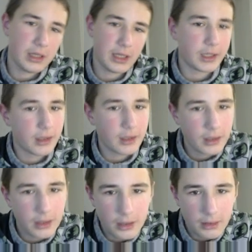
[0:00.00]
like.
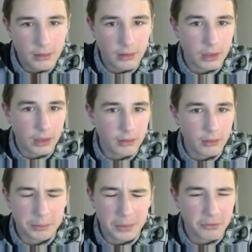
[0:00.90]
Okay,
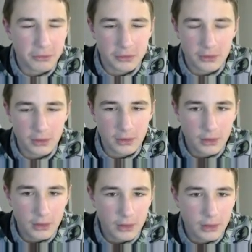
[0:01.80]
oh my foot.
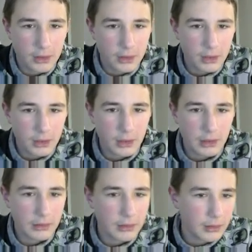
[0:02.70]

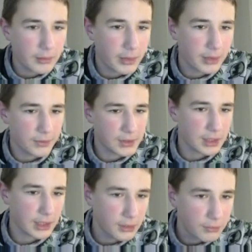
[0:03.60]
I'm bad with
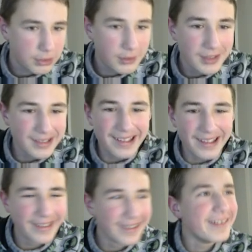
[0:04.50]
leg and foot.
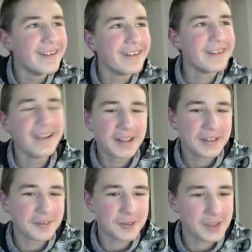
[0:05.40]

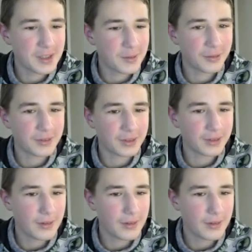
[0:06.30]
Confuse them often.